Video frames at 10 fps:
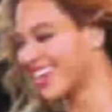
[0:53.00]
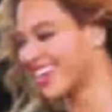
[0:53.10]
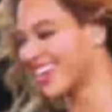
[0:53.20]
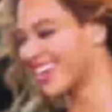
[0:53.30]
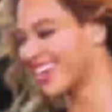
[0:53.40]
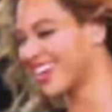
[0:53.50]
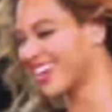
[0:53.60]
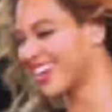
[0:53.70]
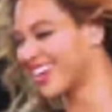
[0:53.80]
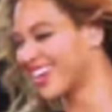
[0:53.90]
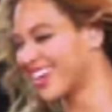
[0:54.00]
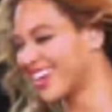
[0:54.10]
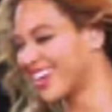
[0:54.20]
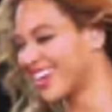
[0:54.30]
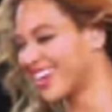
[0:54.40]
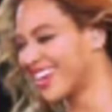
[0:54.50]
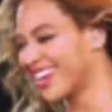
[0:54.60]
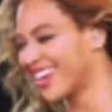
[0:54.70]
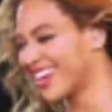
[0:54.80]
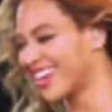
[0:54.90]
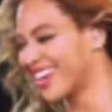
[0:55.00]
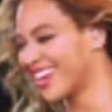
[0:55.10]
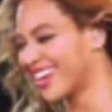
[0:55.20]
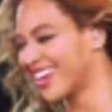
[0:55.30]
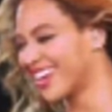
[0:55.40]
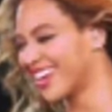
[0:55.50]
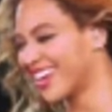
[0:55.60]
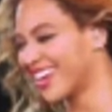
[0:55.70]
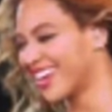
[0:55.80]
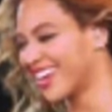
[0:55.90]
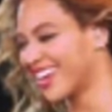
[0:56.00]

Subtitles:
The person shown says nothing.